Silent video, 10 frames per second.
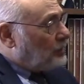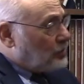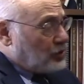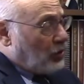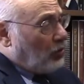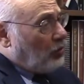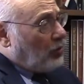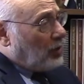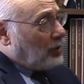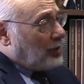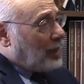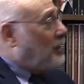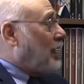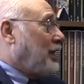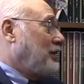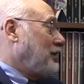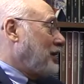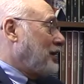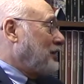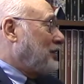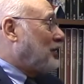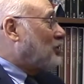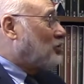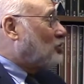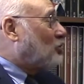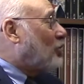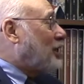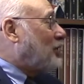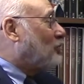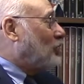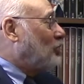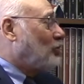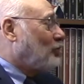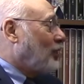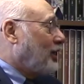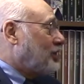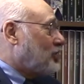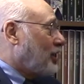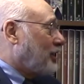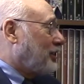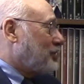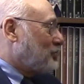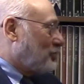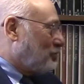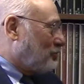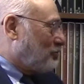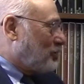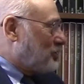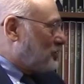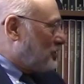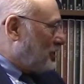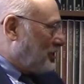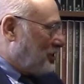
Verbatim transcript: So, and, and and credit for unifying China sort of was